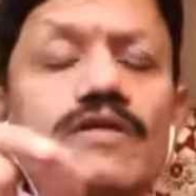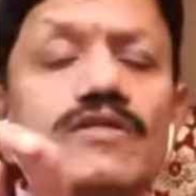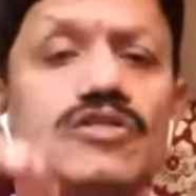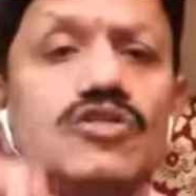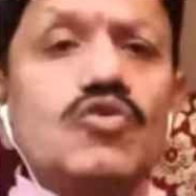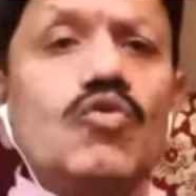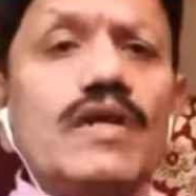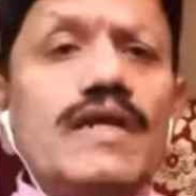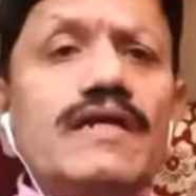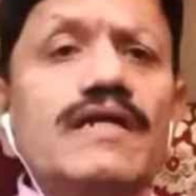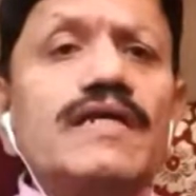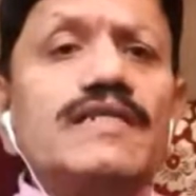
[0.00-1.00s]

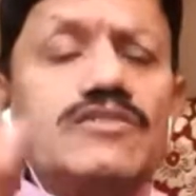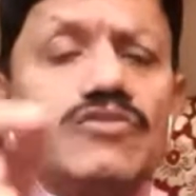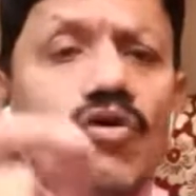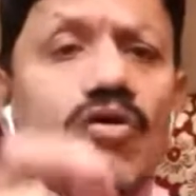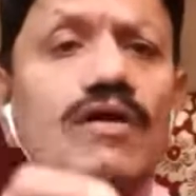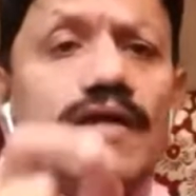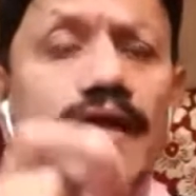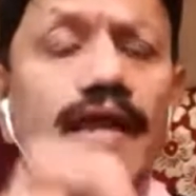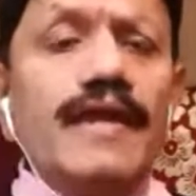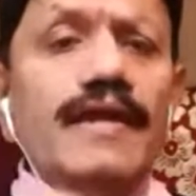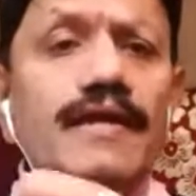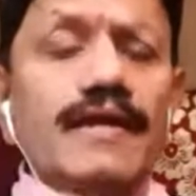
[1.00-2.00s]
Student has not
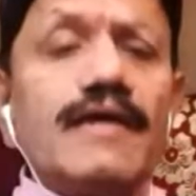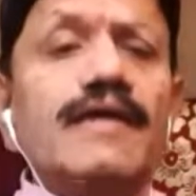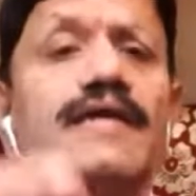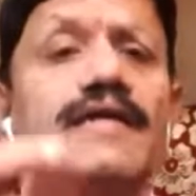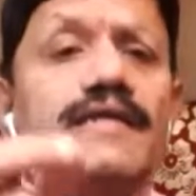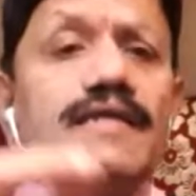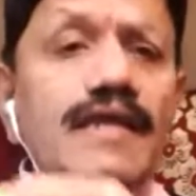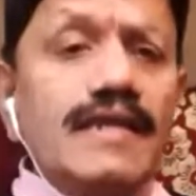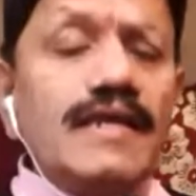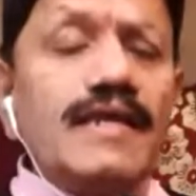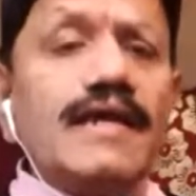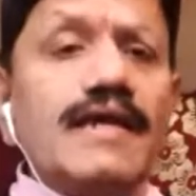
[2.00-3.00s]
gained
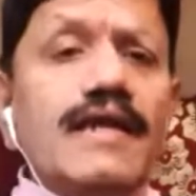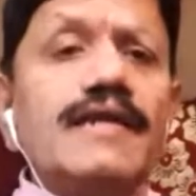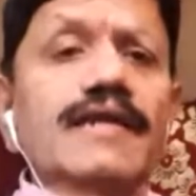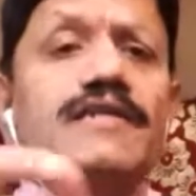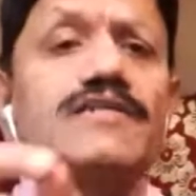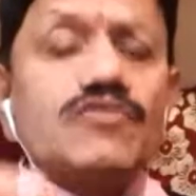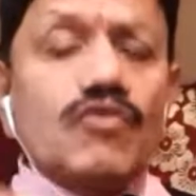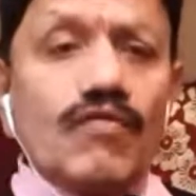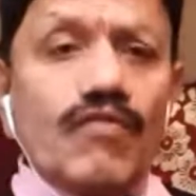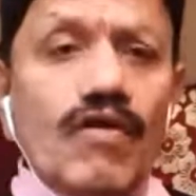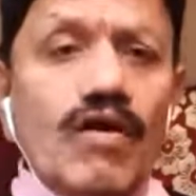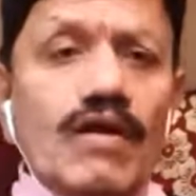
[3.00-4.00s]
any credit
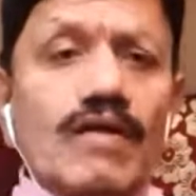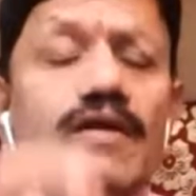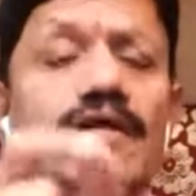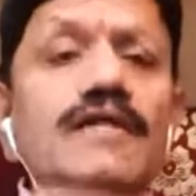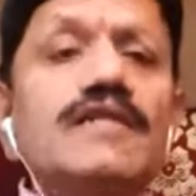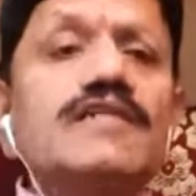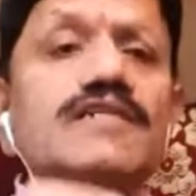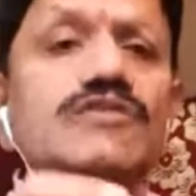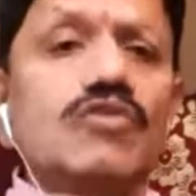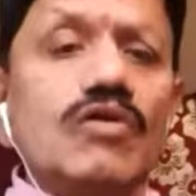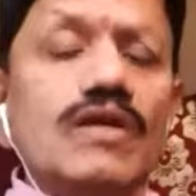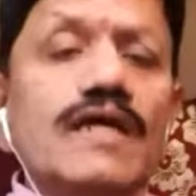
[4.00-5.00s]
so far. It
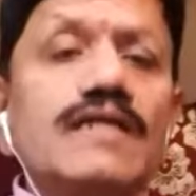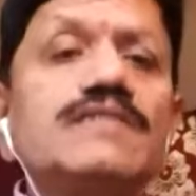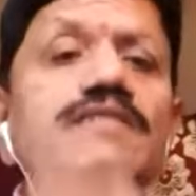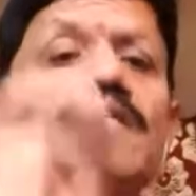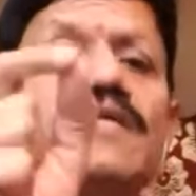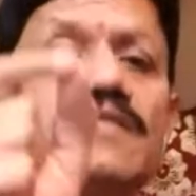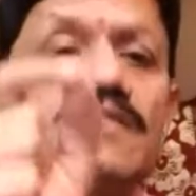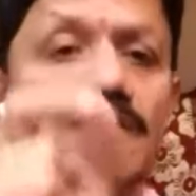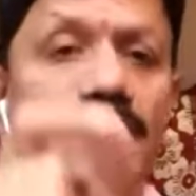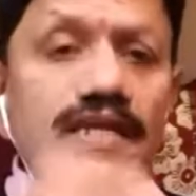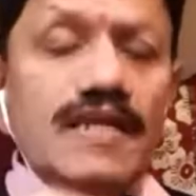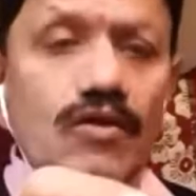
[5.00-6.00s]
is known as
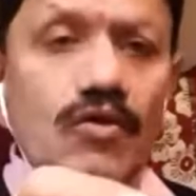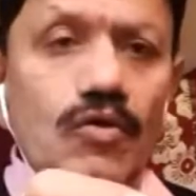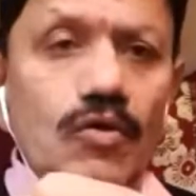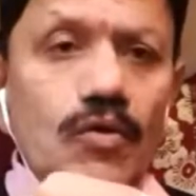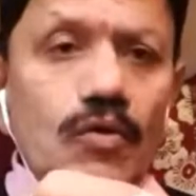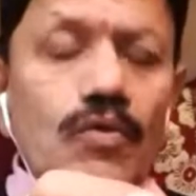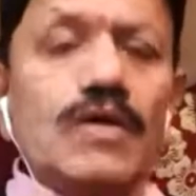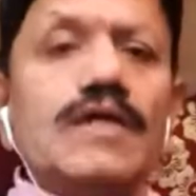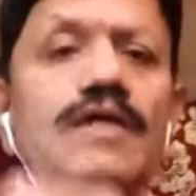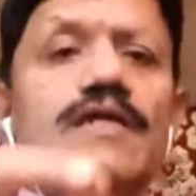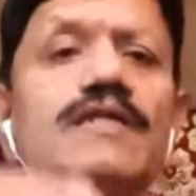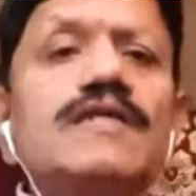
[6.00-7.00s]
zero.
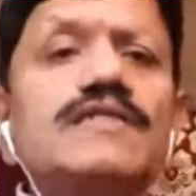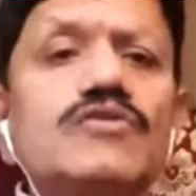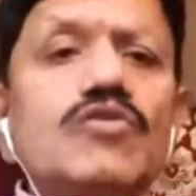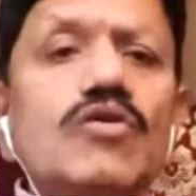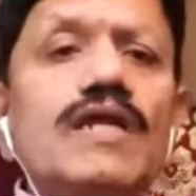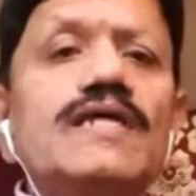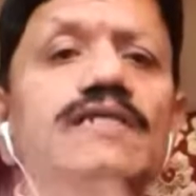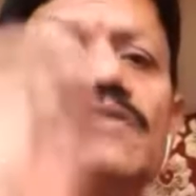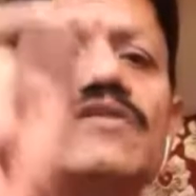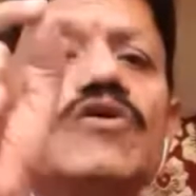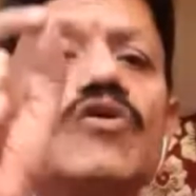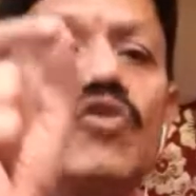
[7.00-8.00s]
It is known
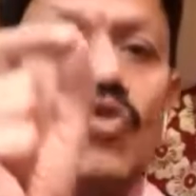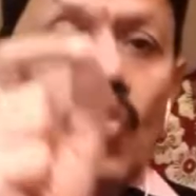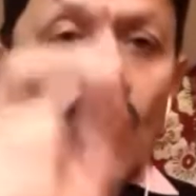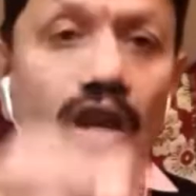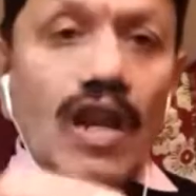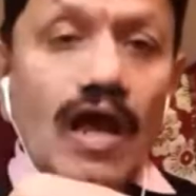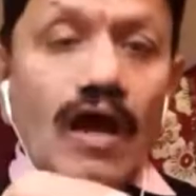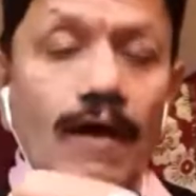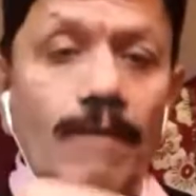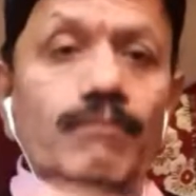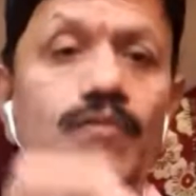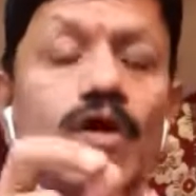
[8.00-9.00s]
as
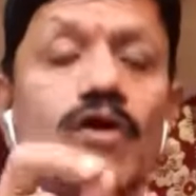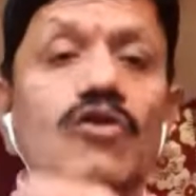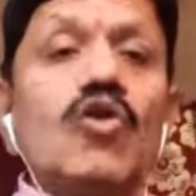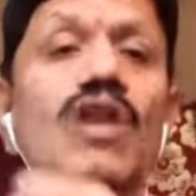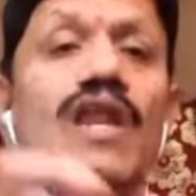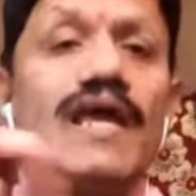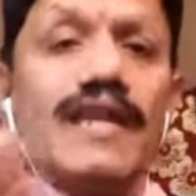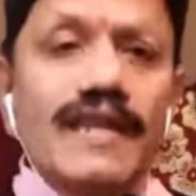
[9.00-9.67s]
Nolla. Nolla